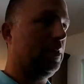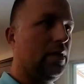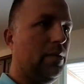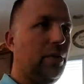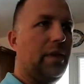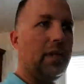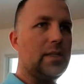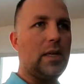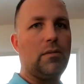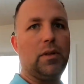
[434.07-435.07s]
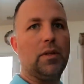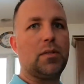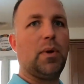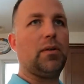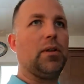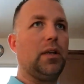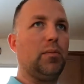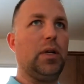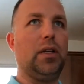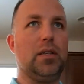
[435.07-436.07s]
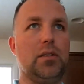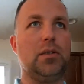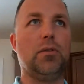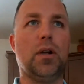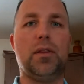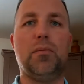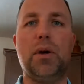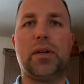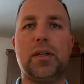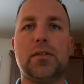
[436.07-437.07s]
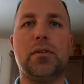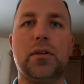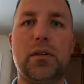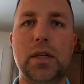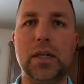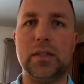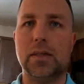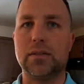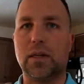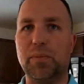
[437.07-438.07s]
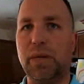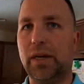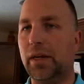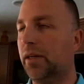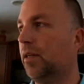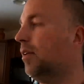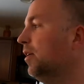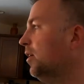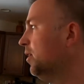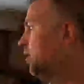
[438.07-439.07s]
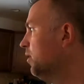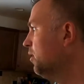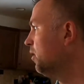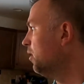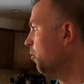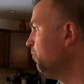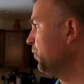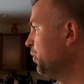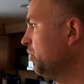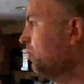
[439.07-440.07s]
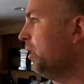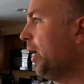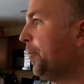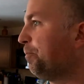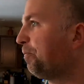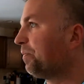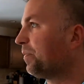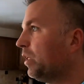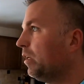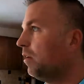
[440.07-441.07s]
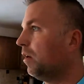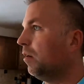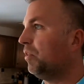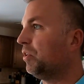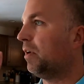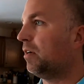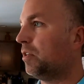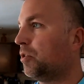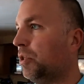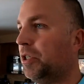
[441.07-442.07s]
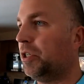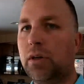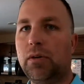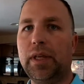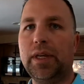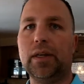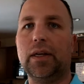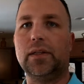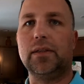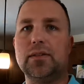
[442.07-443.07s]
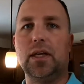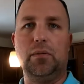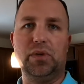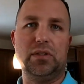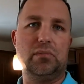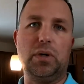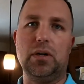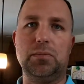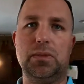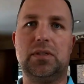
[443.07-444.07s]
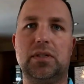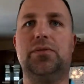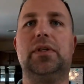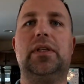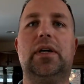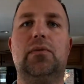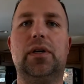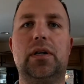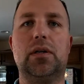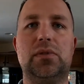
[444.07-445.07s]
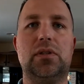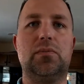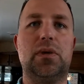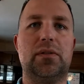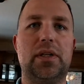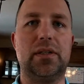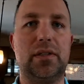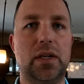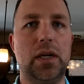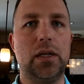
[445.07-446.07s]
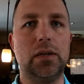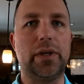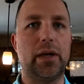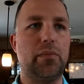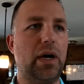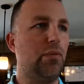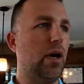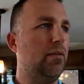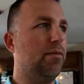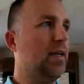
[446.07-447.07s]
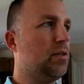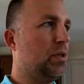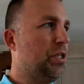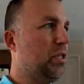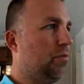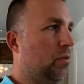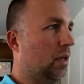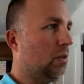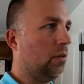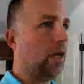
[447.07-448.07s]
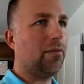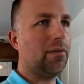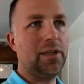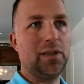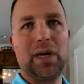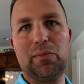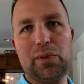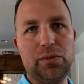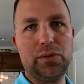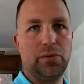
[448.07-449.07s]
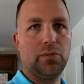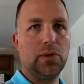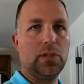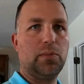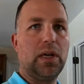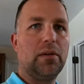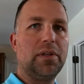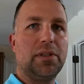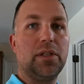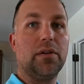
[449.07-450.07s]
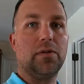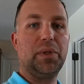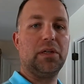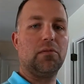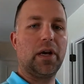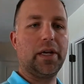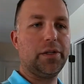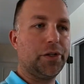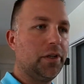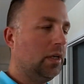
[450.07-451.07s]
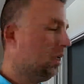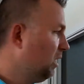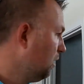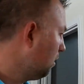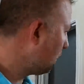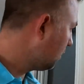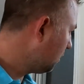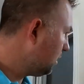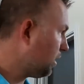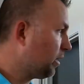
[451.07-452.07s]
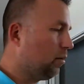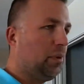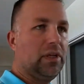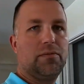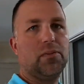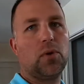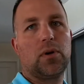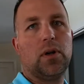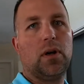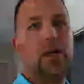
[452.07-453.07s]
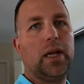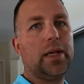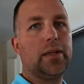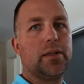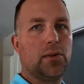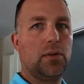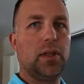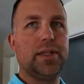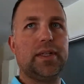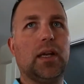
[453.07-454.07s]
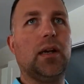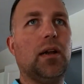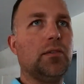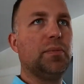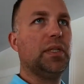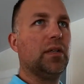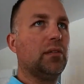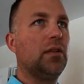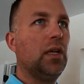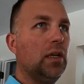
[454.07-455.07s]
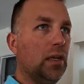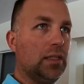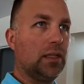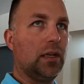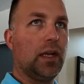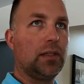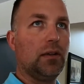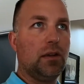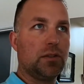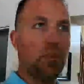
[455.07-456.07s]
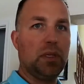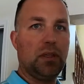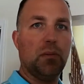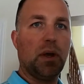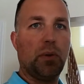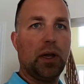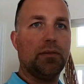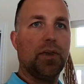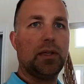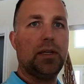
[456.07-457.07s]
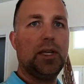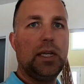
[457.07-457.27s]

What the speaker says: a simple thing. It's not really a smart thing, but it is newer on the market, so it does come in handy. You can do that. As far as the switches go, they connect the same as the bulbs and stuff like that when it comes to Smartthings. You can buy Wi-Fi switches if you want to go that route. You can buy Bluetooth ones, but obviously you have to be in range. Like these, I could be in Florida and I could turn the lights on and off because it's connected ultimately to my Wi-Fi.